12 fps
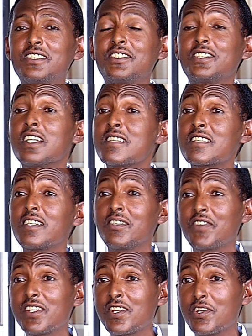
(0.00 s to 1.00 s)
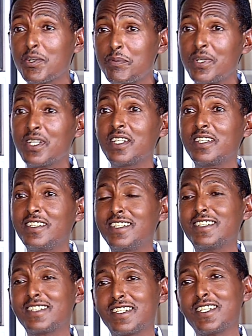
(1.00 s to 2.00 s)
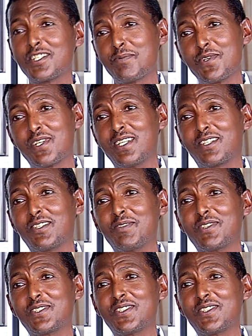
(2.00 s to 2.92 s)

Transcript: Shenzhen of Ethiopia in Gadaa Special Economic